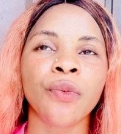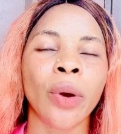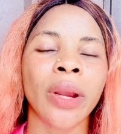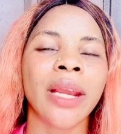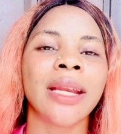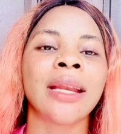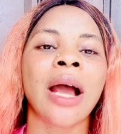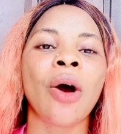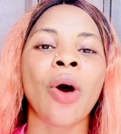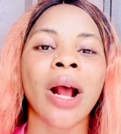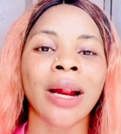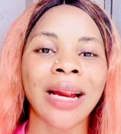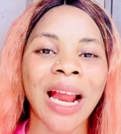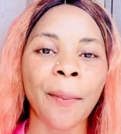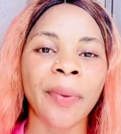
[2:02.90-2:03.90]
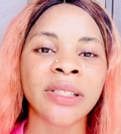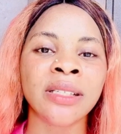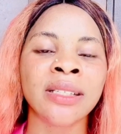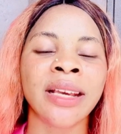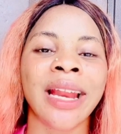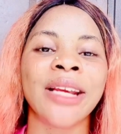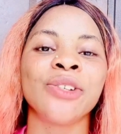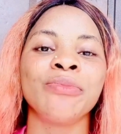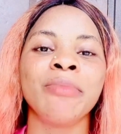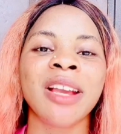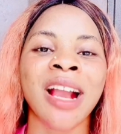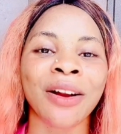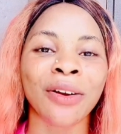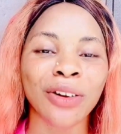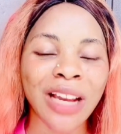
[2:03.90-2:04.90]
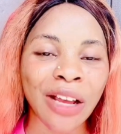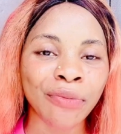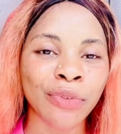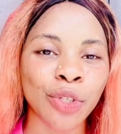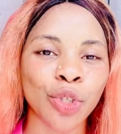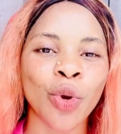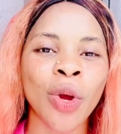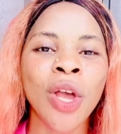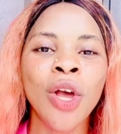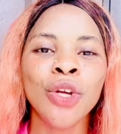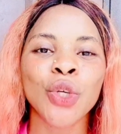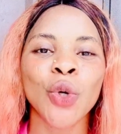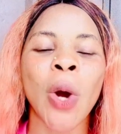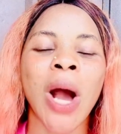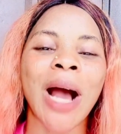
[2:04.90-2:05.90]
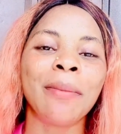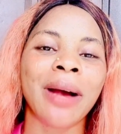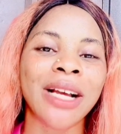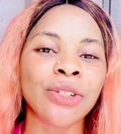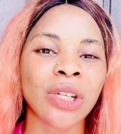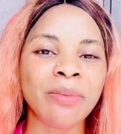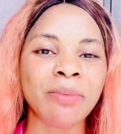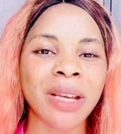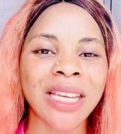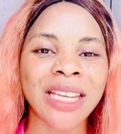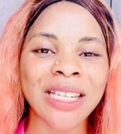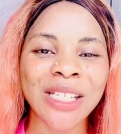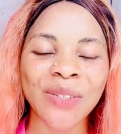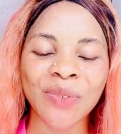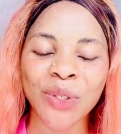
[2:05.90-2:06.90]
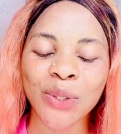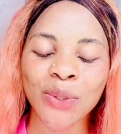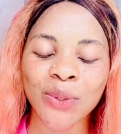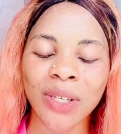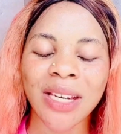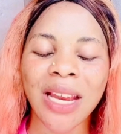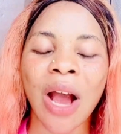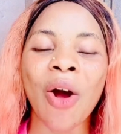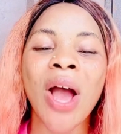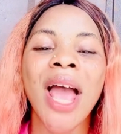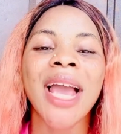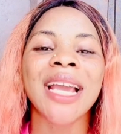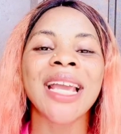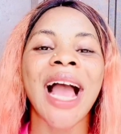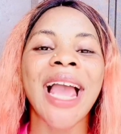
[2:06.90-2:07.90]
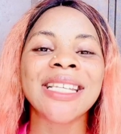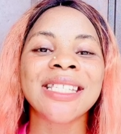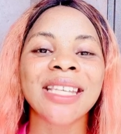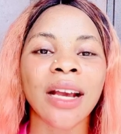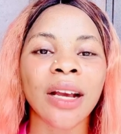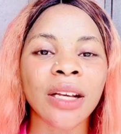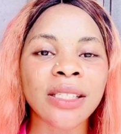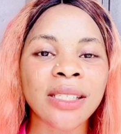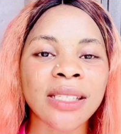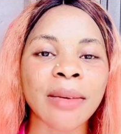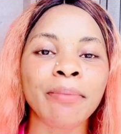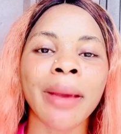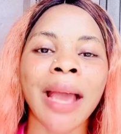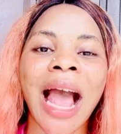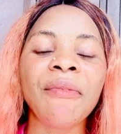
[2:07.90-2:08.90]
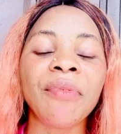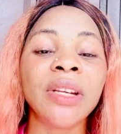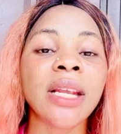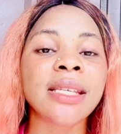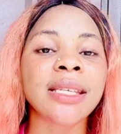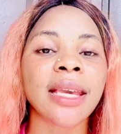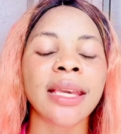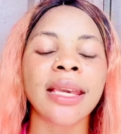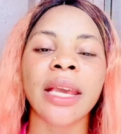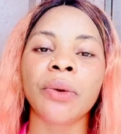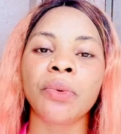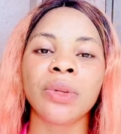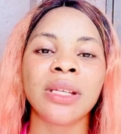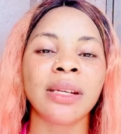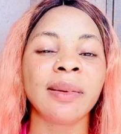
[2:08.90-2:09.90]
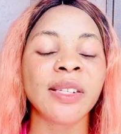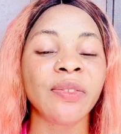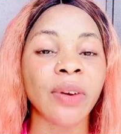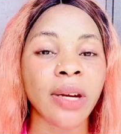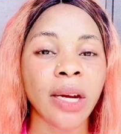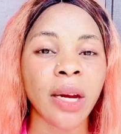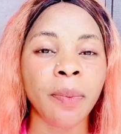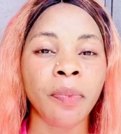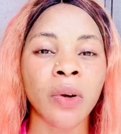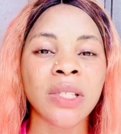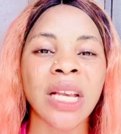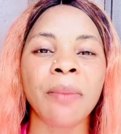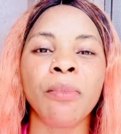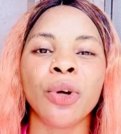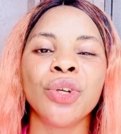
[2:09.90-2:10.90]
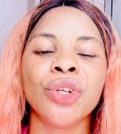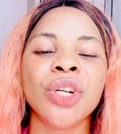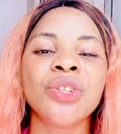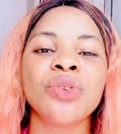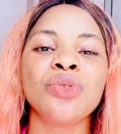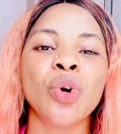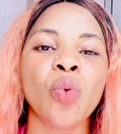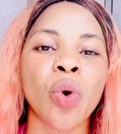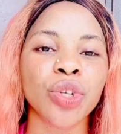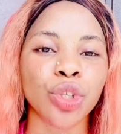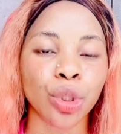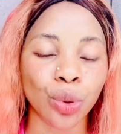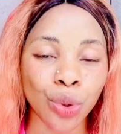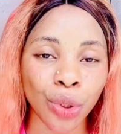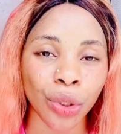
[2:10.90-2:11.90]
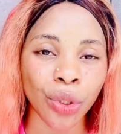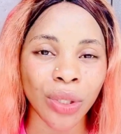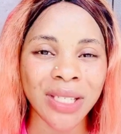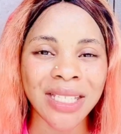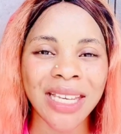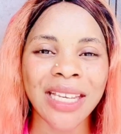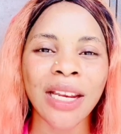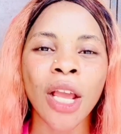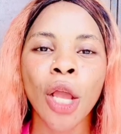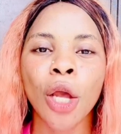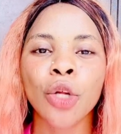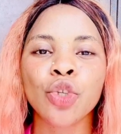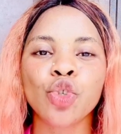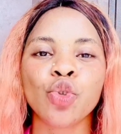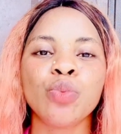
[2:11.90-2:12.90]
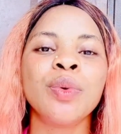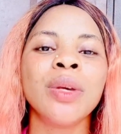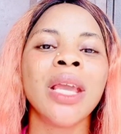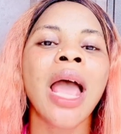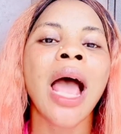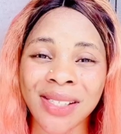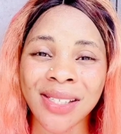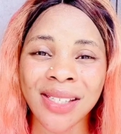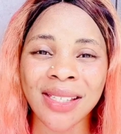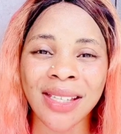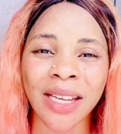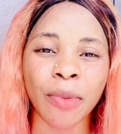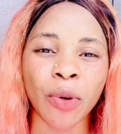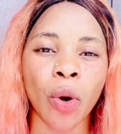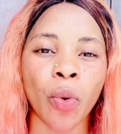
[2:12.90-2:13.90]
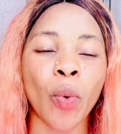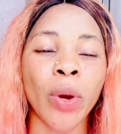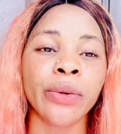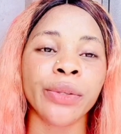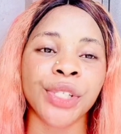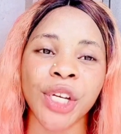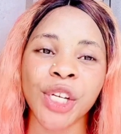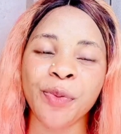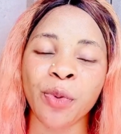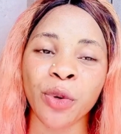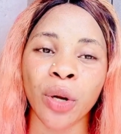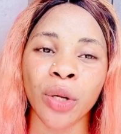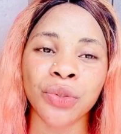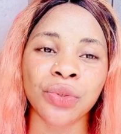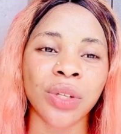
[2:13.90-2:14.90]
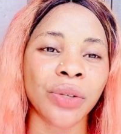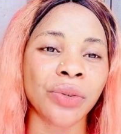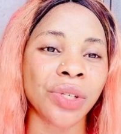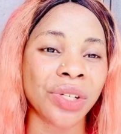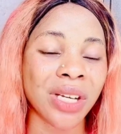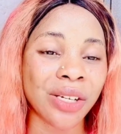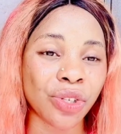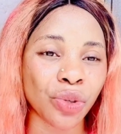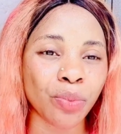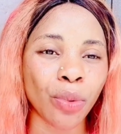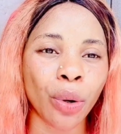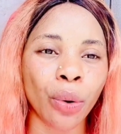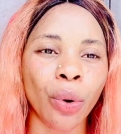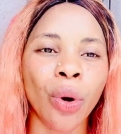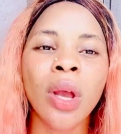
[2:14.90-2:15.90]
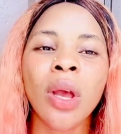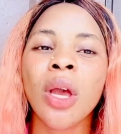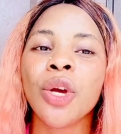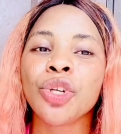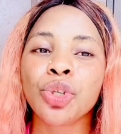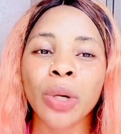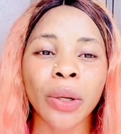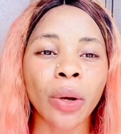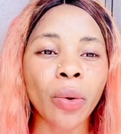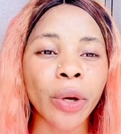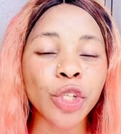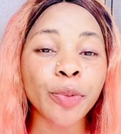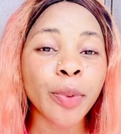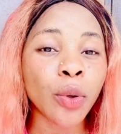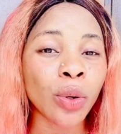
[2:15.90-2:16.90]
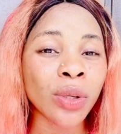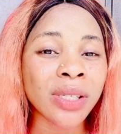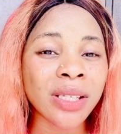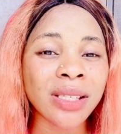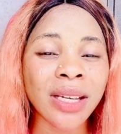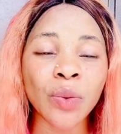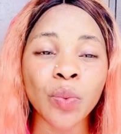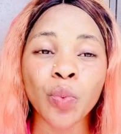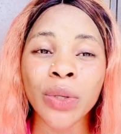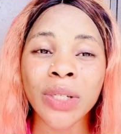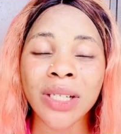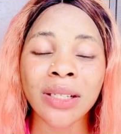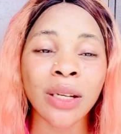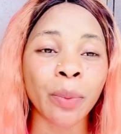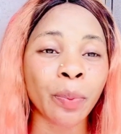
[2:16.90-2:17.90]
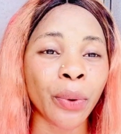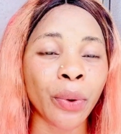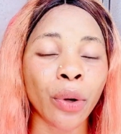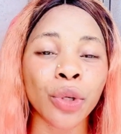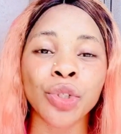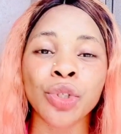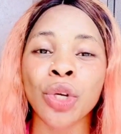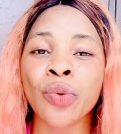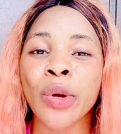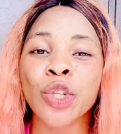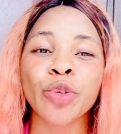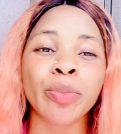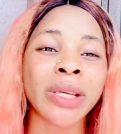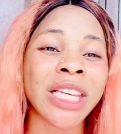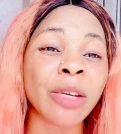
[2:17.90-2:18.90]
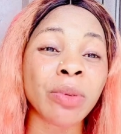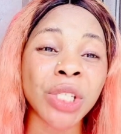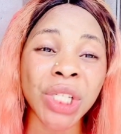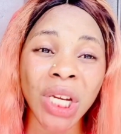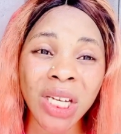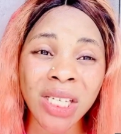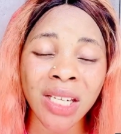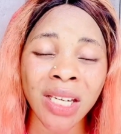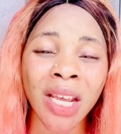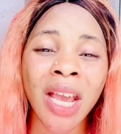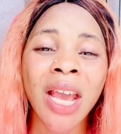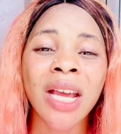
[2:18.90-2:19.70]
for it. Now another person said I should make another video, so I'm actually making this video today. Now guys, having a skincare routine is very important, but you need to know what you use on your skin to be consistent, because when you change products today, you change tomorrow, you are not going to be consistent with the product, you're just going to keep changing.